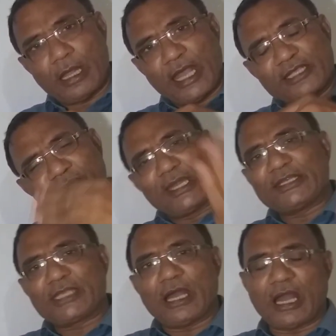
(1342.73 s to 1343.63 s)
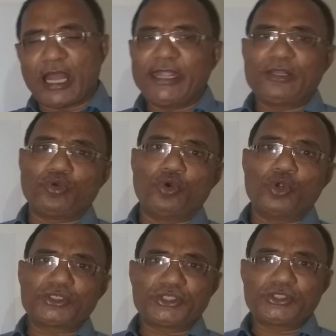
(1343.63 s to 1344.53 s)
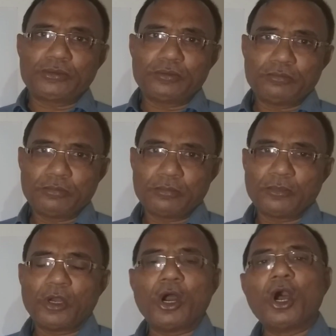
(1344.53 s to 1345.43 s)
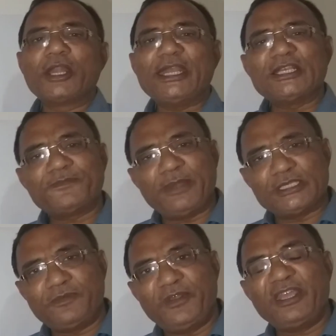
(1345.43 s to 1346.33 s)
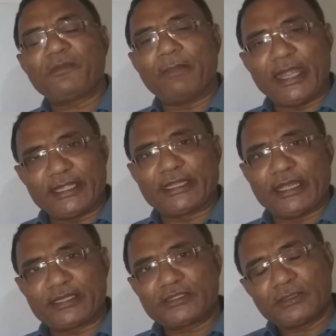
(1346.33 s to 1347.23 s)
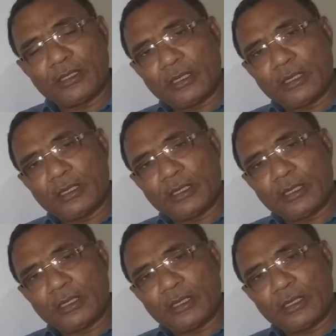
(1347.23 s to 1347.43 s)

as well as high courts on specific matters